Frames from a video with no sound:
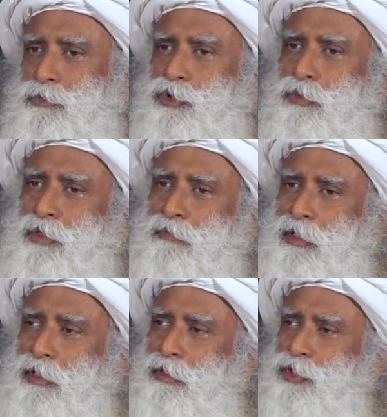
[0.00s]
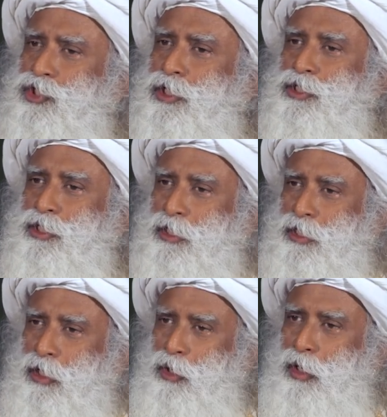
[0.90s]
so we will structure
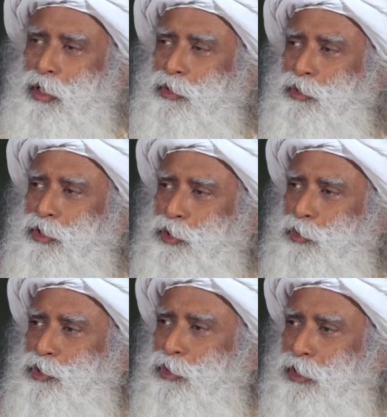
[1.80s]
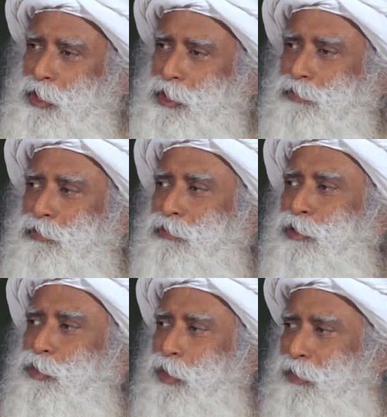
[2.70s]
it according to individual needs, we will
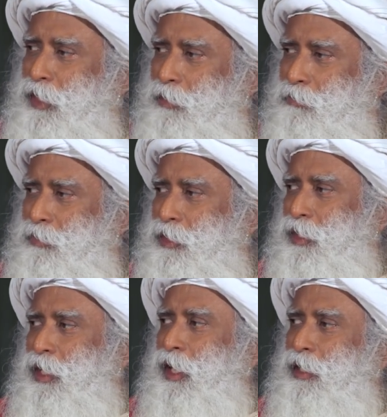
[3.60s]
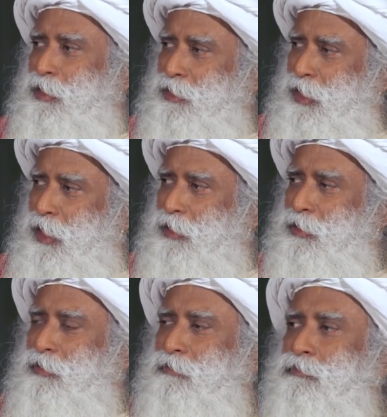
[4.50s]
look at them and decide.
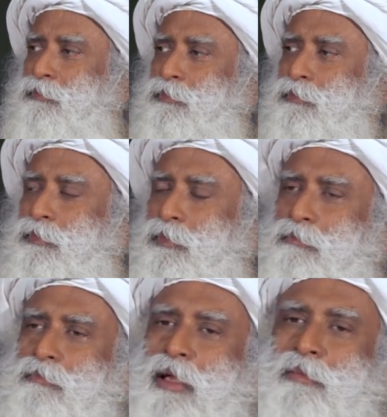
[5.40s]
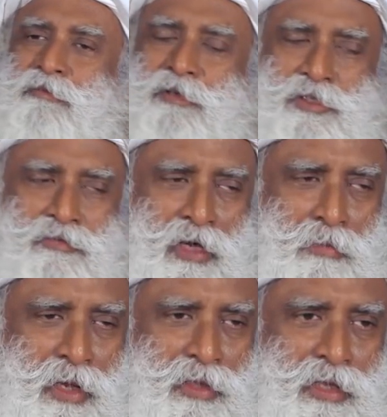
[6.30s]
Maybe first one
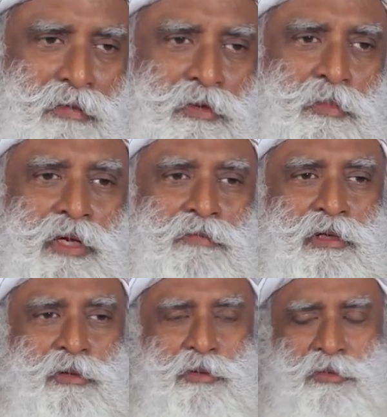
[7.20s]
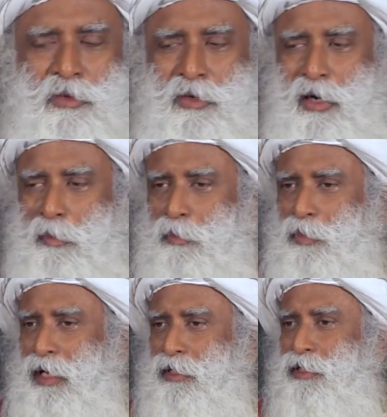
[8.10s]
month everybody will go through a common
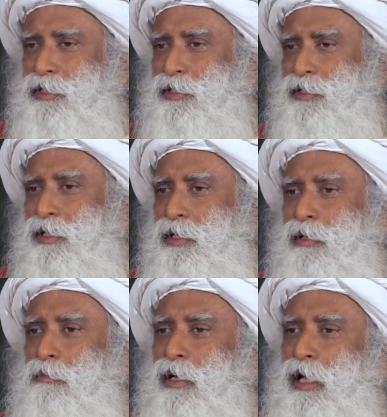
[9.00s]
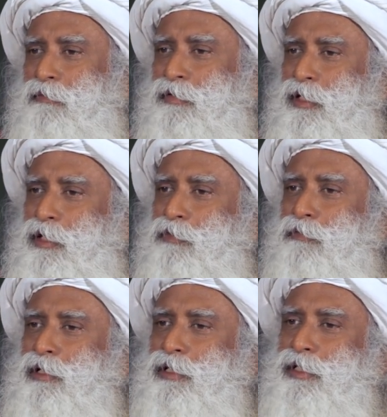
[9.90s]
practice, but after that we
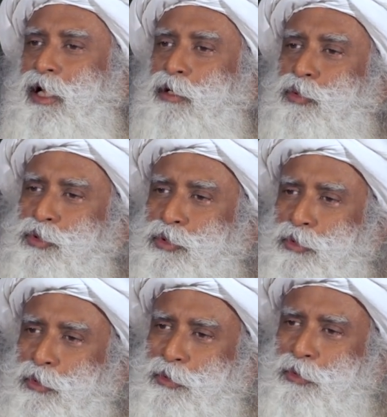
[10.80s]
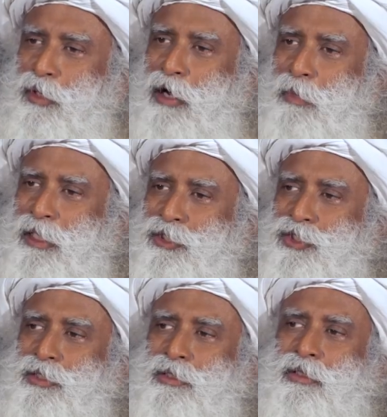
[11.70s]
will decide who should go through how
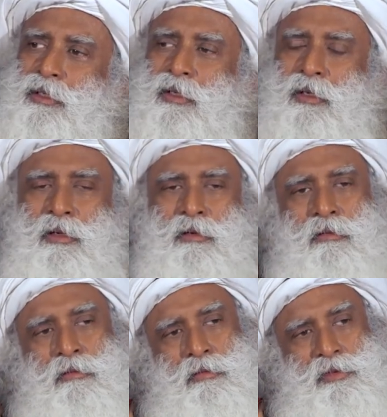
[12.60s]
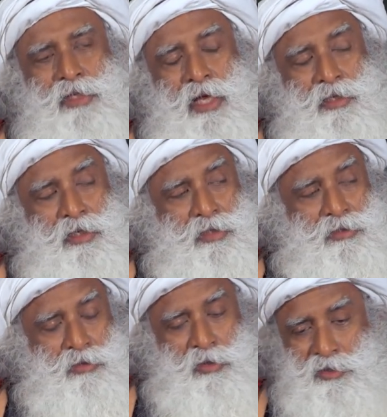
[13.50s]
much. Sadhana
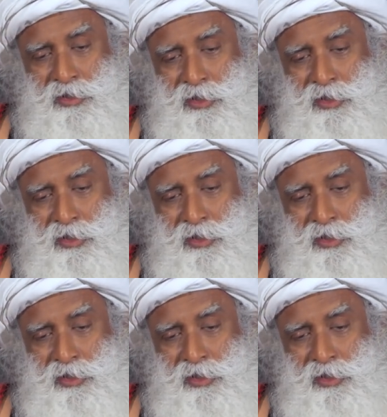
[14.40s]
is not